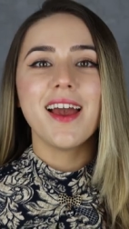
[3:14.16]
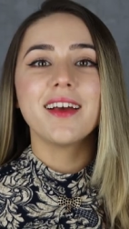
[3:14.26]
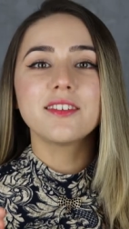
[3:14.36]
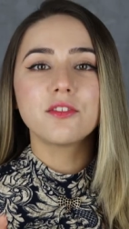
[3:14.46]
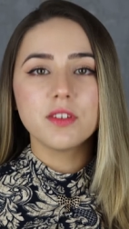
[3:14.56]

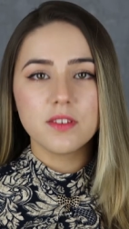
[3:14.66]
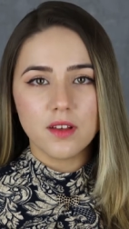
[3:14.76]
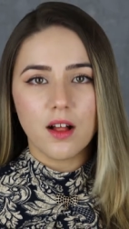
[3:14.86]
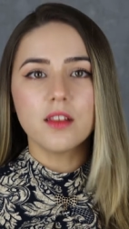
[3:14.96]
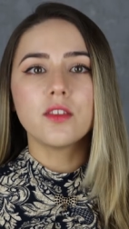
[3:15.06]
As a
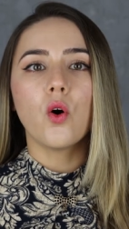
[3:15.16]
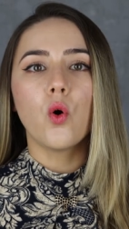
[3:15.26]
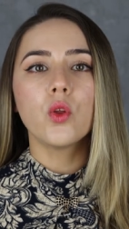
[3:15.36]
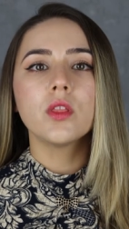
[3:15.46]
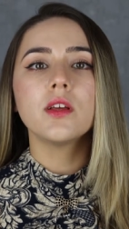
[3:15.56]
result,
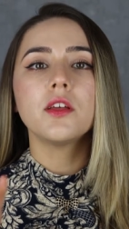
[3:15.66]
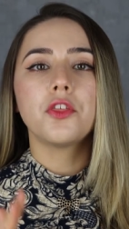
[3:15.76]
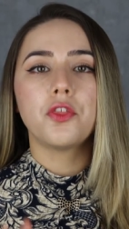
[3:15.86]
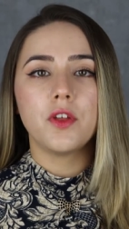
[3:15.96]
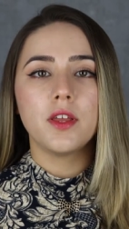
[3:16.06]
only
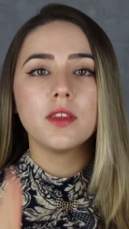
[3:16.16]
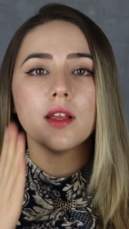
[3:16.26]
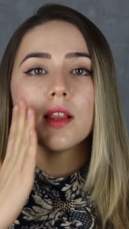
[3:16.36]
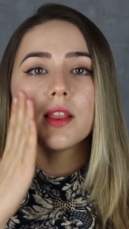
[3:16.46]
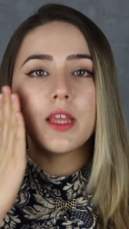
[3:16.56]
thin
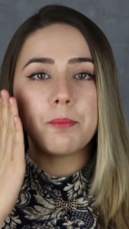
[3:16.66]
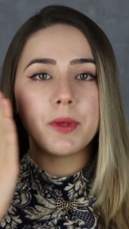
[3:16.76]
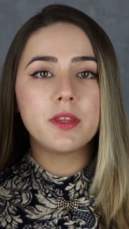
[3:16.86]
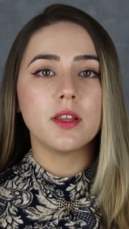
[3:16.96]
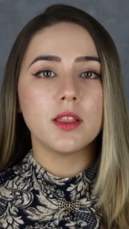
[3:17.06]

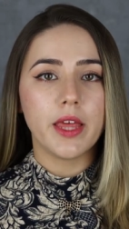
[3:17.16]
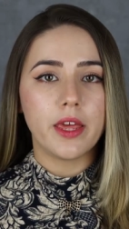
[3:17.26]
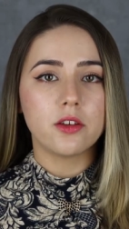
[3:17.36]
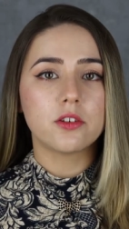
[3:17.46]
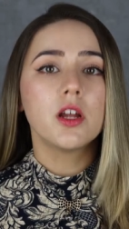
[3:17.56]
lipid
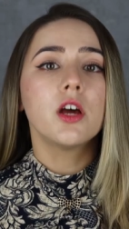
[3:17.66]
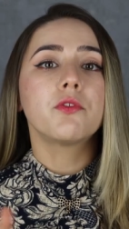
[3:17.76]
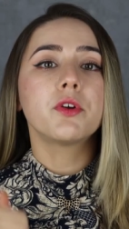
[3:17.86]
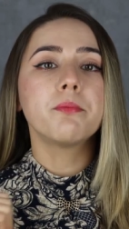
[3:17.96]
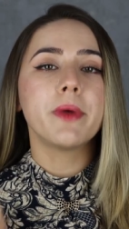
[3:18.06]
layer
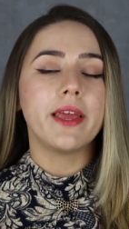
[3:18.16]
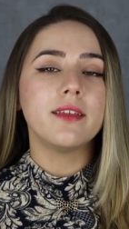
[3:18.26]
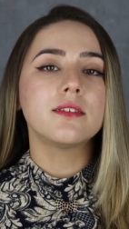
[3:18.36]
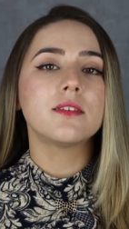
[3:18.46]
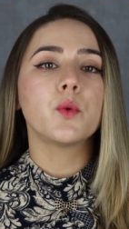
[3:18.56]

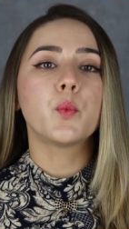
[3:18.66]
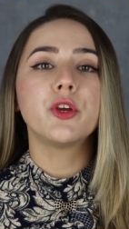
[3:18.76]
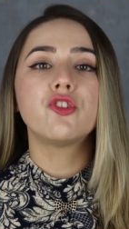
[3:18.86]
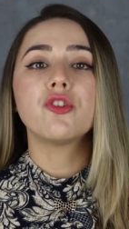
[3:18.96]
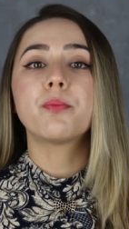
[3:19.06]
remains
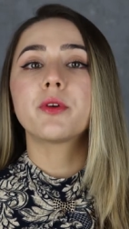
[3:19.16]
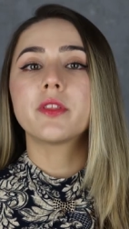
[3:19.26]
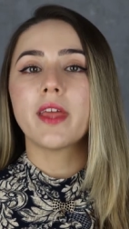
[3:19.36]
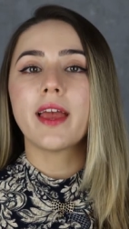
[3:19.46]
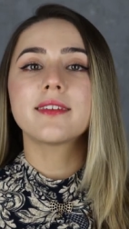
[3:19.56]
which
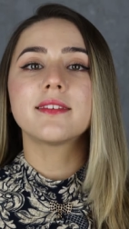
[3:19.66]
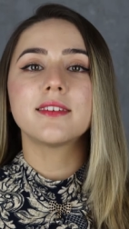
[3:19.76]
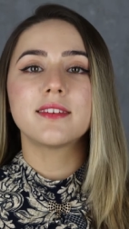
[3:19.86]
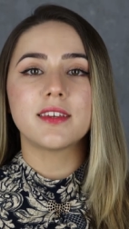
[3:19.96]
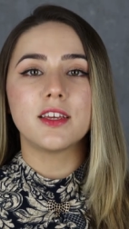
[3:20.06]
protects
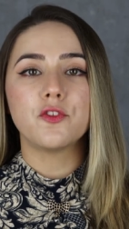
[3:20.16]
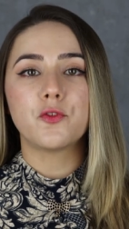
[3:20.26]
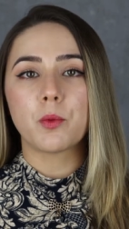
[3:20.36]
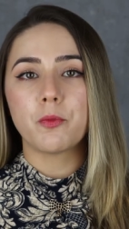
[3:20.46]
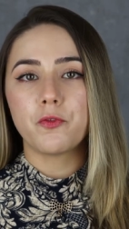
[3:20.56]
the skin
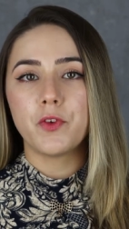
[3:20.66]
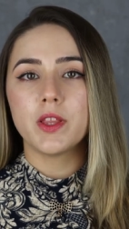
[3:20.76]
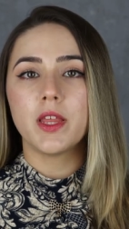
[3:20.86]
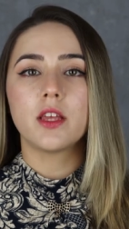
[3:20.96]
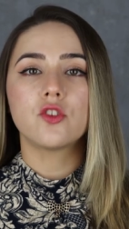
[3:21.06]
from
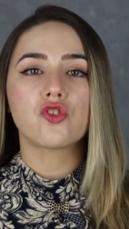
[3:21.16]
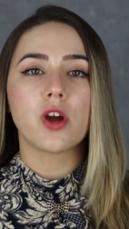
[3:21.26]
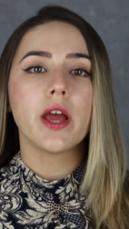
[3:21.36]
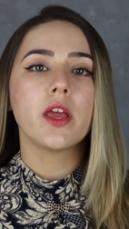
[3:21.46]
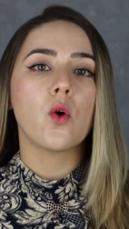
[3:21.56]
feeling
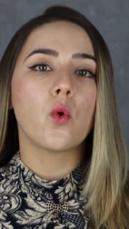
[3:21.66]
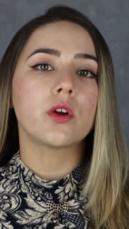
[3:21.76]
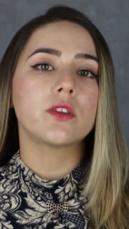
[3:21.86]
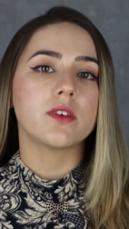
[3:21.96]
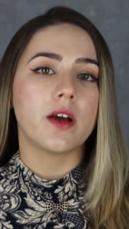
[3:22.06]
dry
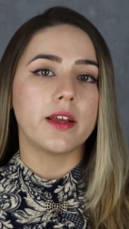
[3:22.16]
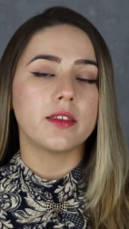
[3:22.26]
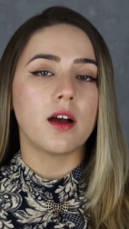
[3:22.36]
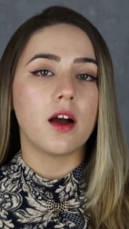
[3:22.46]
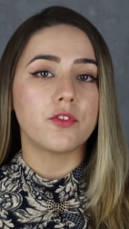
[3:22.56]
or tight
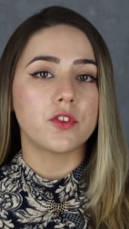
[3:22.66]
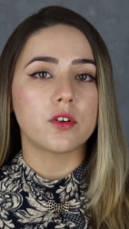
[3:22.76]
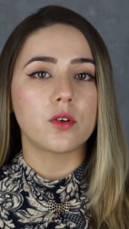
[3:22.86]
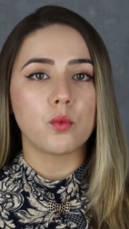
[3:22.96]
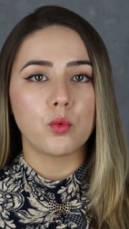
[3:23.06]

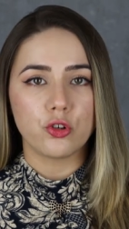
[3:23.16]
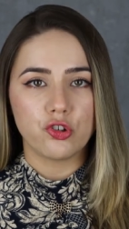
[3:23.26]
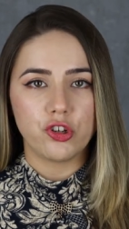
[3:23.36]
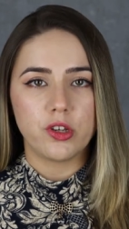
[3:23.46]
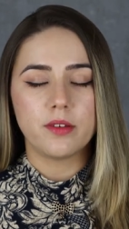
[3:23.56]
after
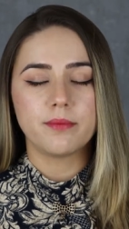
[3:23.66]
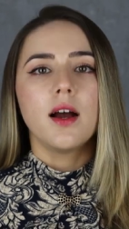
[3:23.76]
washing.